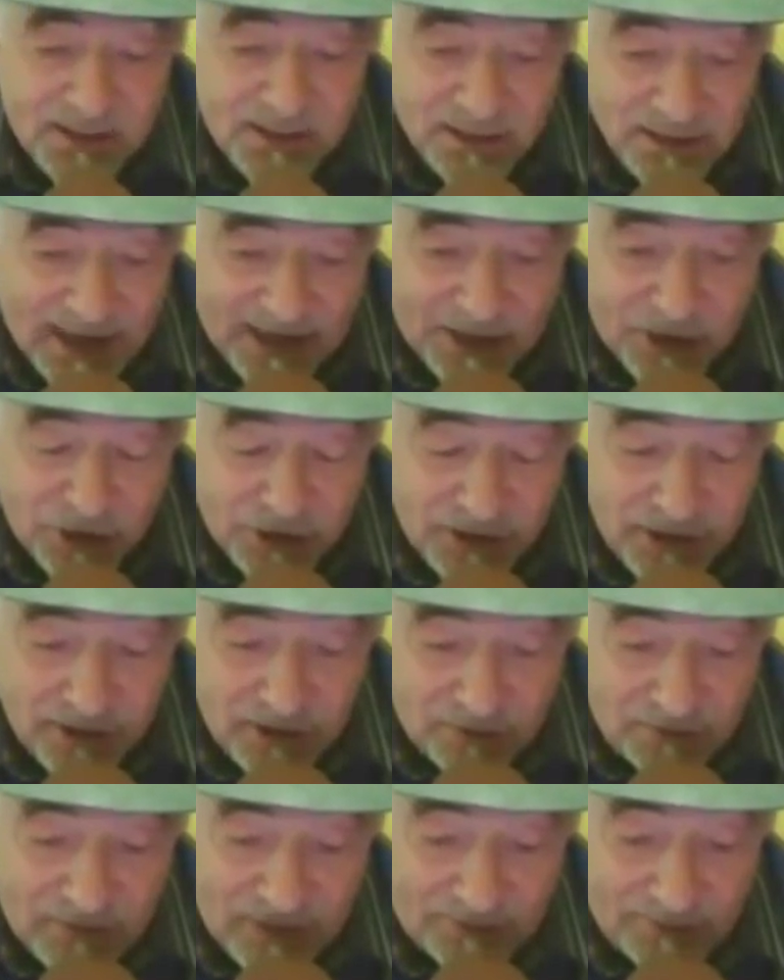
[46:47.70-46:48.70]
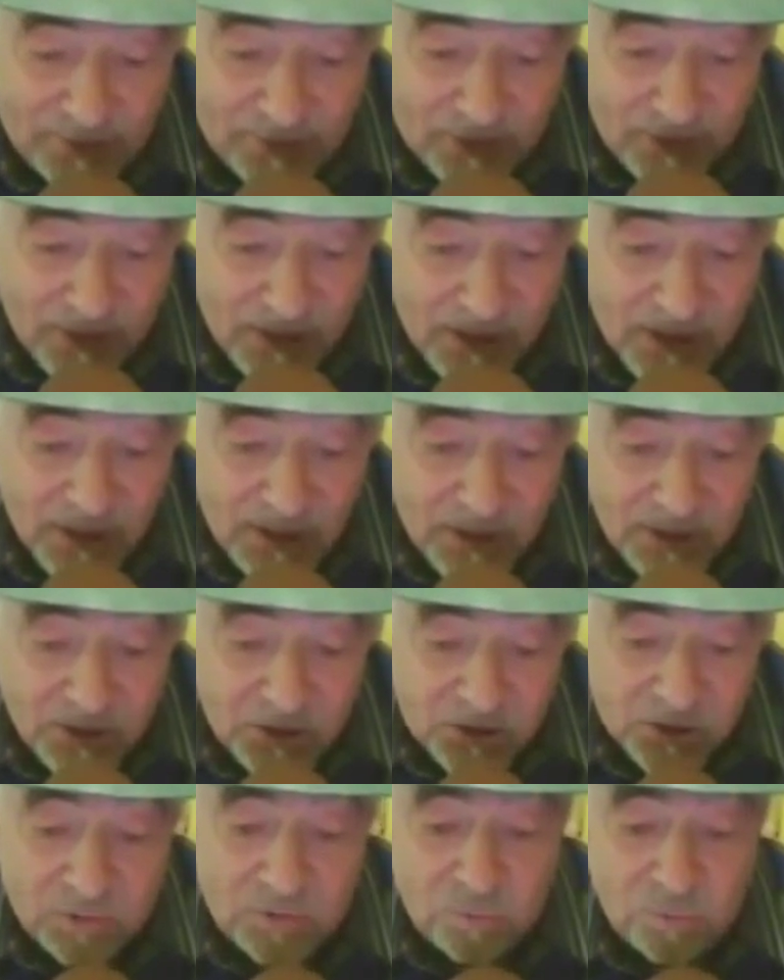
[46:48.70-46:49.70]
election in November.
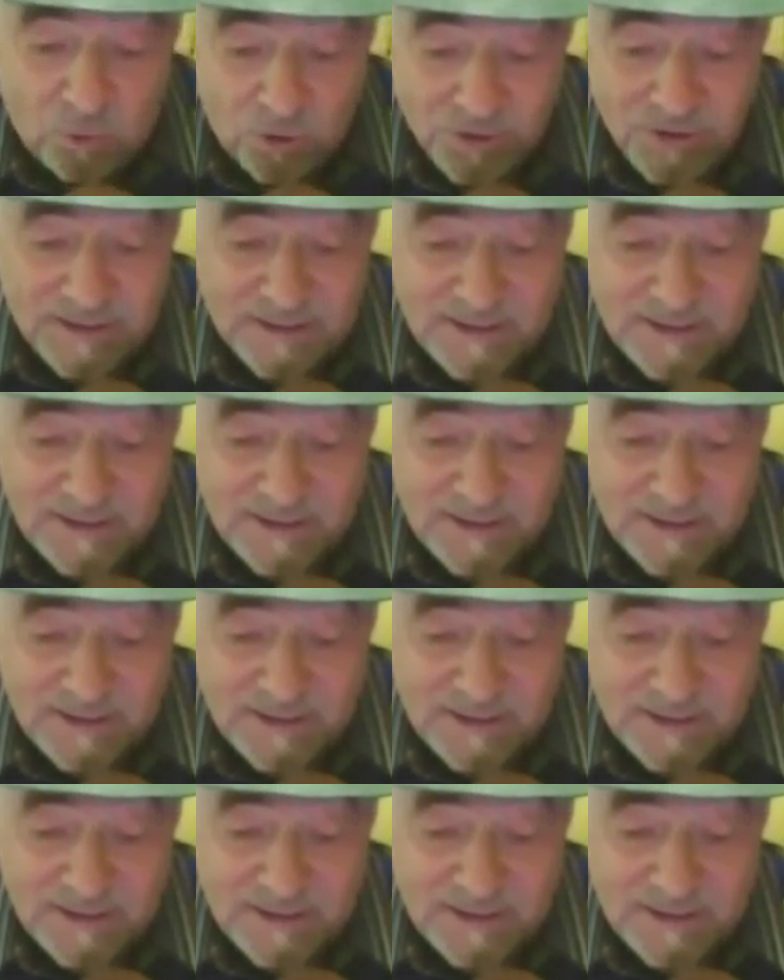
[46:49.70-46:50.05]
So when World Net